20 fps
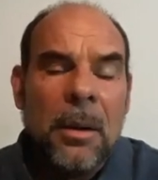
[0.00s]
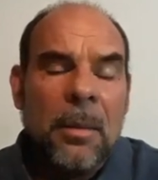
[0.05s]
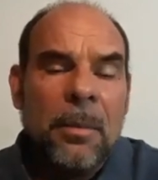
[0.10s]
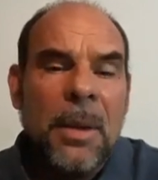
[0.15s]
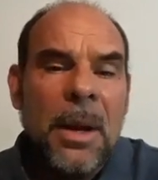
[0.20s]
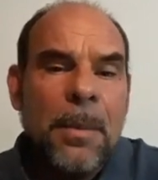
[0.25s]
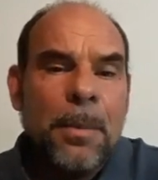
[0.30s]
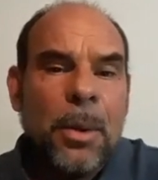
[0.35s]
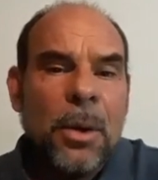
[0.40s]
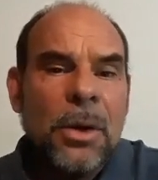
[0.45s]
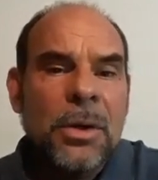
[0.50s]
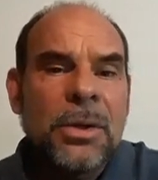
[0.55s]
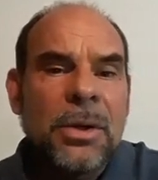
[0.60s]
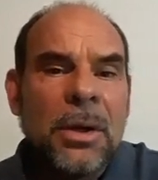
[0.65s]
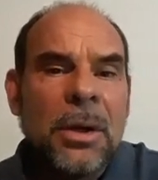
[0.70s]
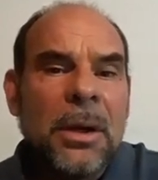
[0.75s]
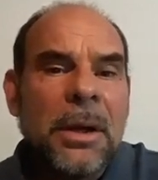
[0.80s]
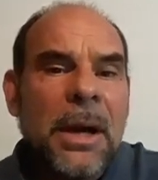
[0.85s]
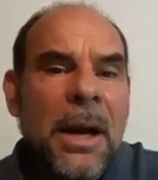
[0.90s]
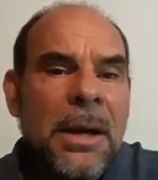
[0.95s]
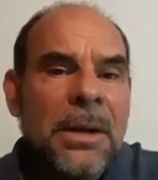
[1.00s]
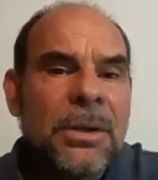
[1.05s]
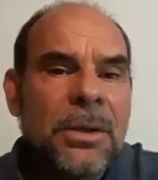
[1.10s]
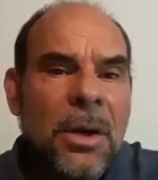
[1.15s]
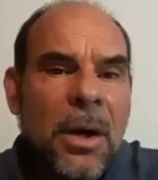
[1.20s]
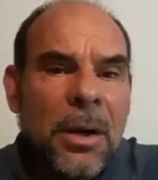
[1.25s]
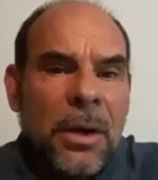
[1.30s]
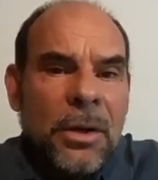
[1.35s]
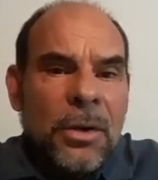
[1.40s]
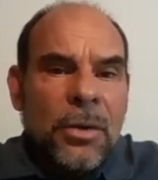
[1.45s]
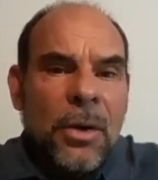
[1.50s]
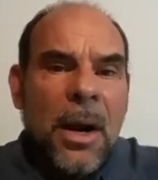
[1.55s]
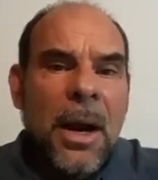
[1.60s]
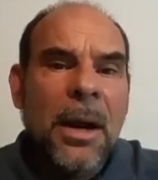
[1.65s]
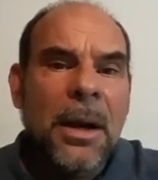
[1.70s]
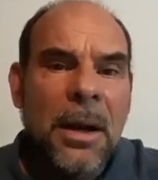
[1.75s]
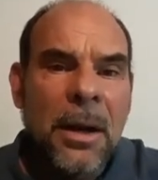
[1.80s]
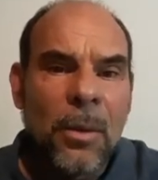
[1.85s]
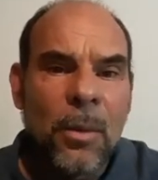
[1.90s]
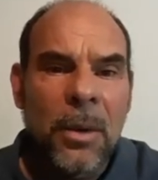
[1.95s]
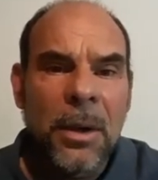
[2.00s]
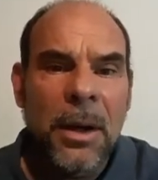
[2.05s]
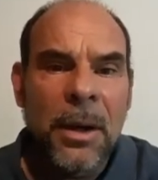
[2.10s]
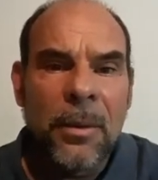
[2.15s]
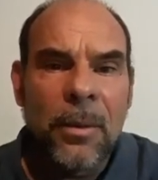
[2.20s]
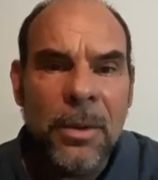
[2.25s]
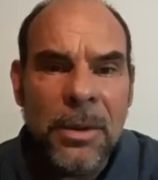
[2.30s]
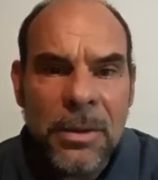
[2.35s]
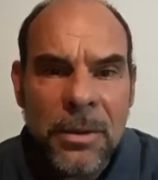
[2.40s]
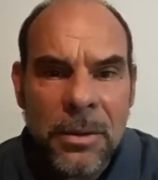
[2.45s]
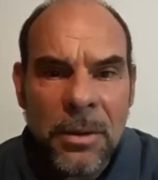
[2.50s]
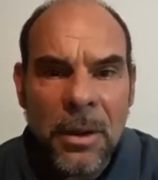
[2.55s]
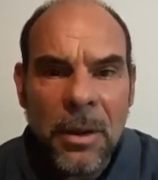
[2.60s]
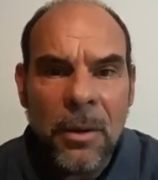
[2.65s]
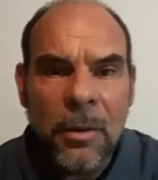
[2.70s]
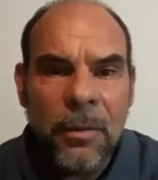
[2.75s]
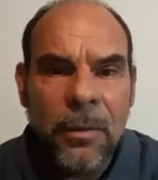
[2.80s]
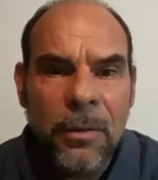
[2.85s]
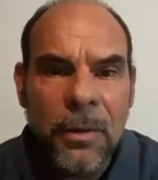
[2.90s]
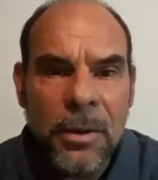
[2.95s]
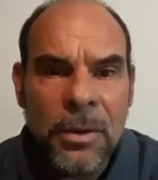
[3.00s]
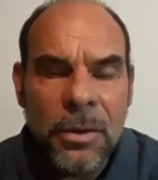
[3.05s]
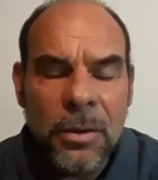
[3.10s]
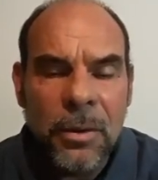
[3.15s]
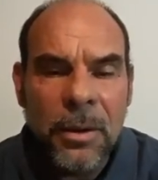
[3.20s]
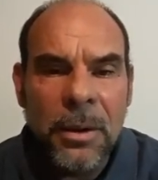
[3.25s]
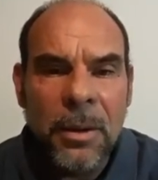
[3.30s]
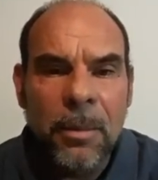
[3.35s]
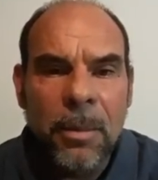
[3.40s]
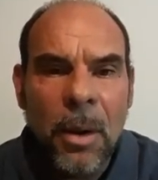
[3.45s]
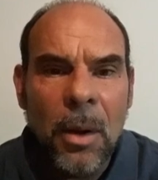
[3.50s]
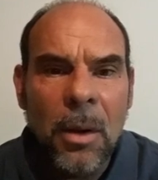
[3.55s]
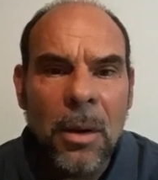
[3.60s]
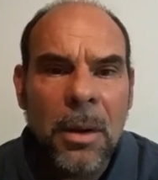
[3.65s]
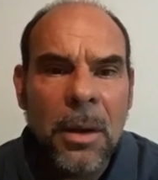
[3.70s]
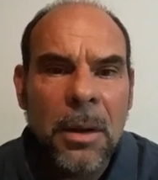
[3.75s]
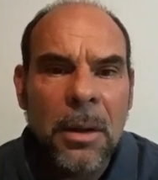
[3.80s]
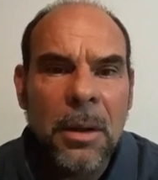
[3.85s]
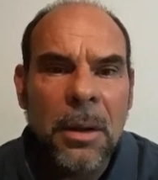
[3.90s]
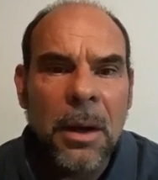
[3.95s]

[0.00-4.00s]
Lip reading: Me personally, I started tracking when I was, first doing the bulk.